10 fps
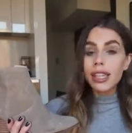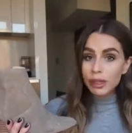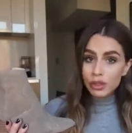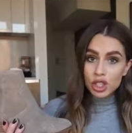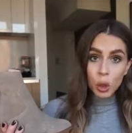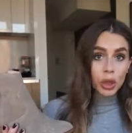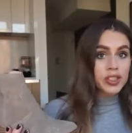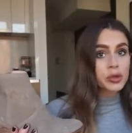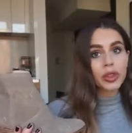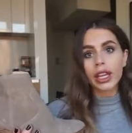denim
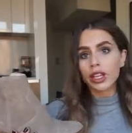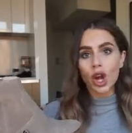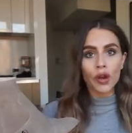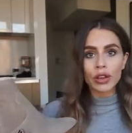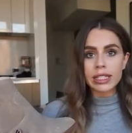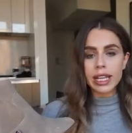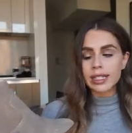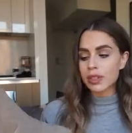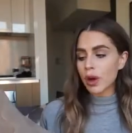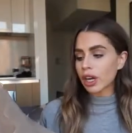shorts with like an
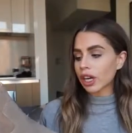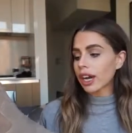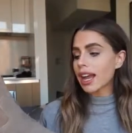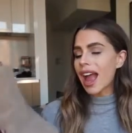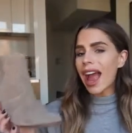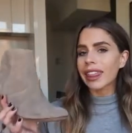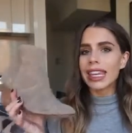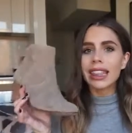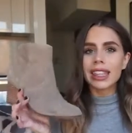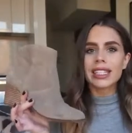oversized sweater. I
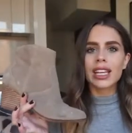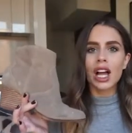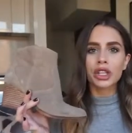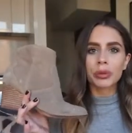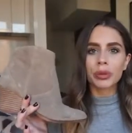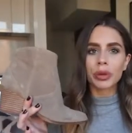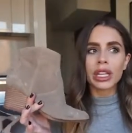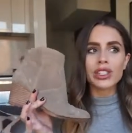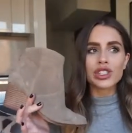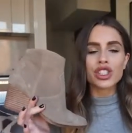think this color
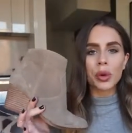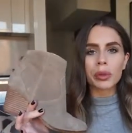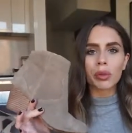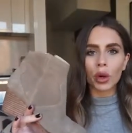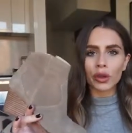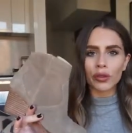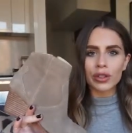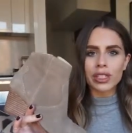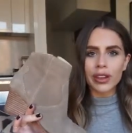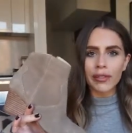booty is so important
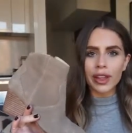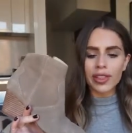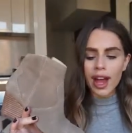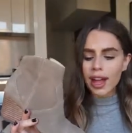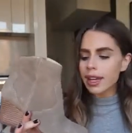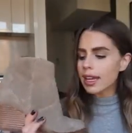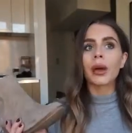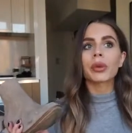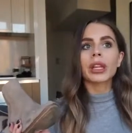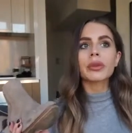for stuff like that.
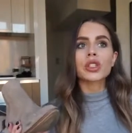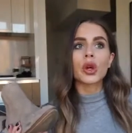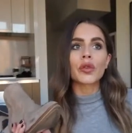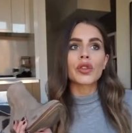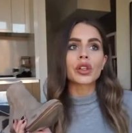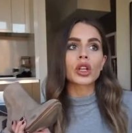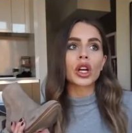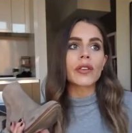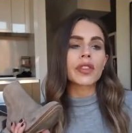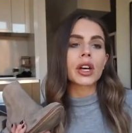I really was going for the
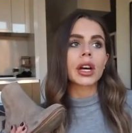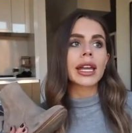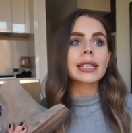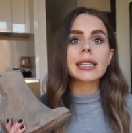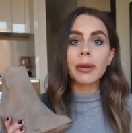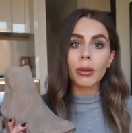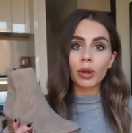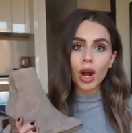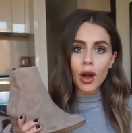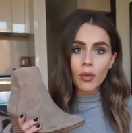look of the Isabel
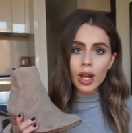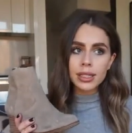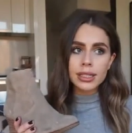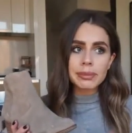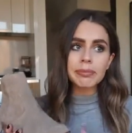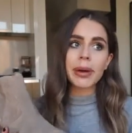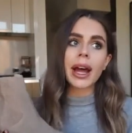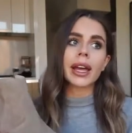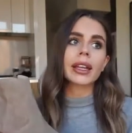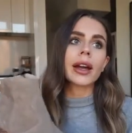Marant ones,
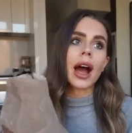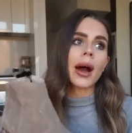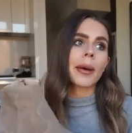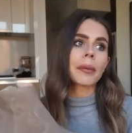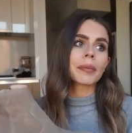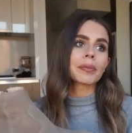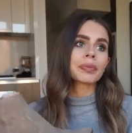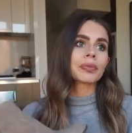but um,